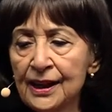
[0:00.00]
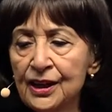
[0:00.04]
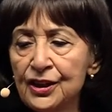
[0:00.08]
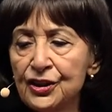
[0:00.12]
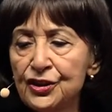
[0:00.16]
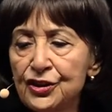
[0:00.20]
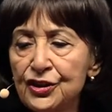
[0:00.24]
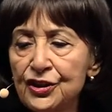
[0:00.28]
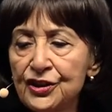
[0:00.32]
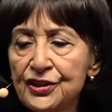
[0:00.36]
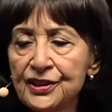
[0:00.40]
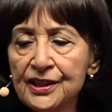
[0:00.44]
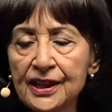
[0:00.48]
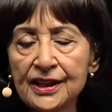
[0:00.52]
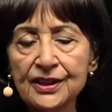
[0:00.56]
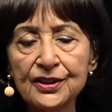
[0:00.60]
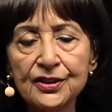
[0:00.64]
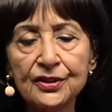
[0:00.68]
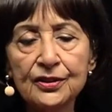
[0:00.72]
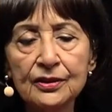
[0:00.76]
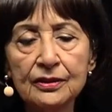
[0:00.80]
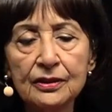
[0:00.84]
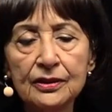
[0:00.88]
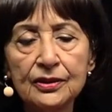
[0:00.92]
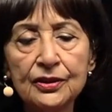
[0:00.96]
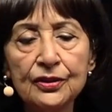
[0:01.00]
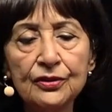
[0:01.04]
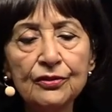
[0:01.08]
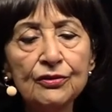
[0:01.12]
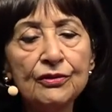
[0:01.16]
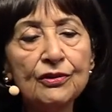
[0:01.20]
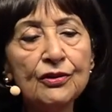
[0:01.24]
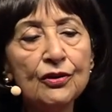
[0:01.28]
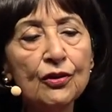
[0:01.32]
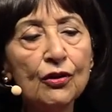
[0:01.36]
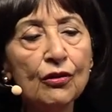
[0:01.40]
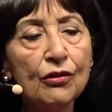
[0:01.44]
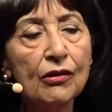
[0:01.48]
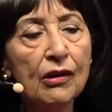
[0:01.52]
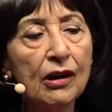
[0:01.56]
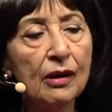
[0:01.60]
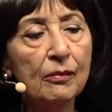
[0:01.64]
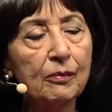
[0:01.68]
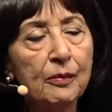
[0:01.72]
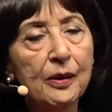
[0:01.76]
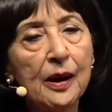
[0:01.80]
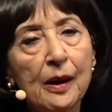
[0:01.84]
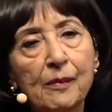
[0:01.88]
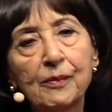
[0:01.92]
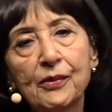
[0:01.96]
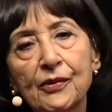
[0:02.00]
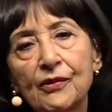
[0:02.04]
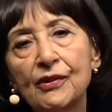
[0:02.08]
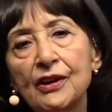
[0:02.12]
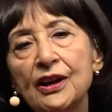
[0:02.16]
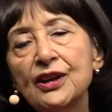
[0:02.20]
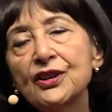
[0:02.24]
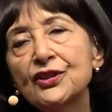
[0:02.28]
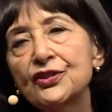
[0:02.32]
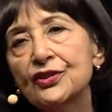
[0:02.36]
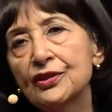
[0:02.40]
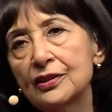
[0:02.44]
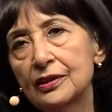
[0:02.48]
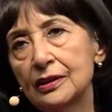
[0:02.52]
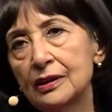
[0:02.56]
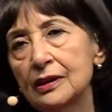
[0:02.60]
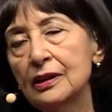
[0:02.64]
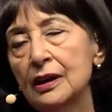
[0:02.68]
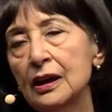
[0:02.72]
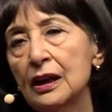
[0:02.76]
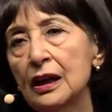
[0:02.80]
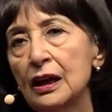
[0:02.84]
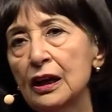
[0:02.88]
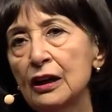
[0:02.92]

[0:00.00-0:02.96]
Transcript: she says, do you know a preparation